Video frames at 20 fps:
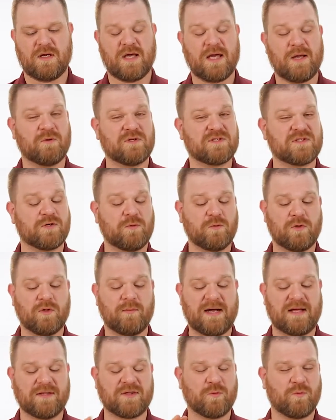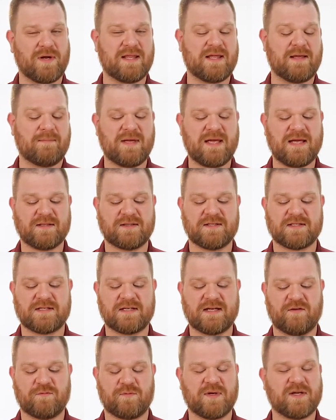And what's cool about the way they make this
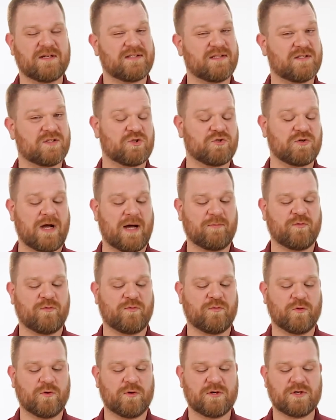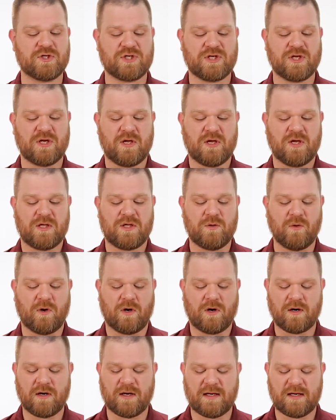knife, because it's drop forged, you
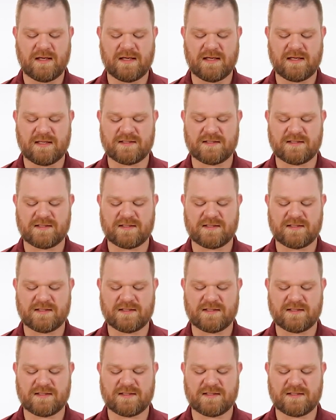are going to get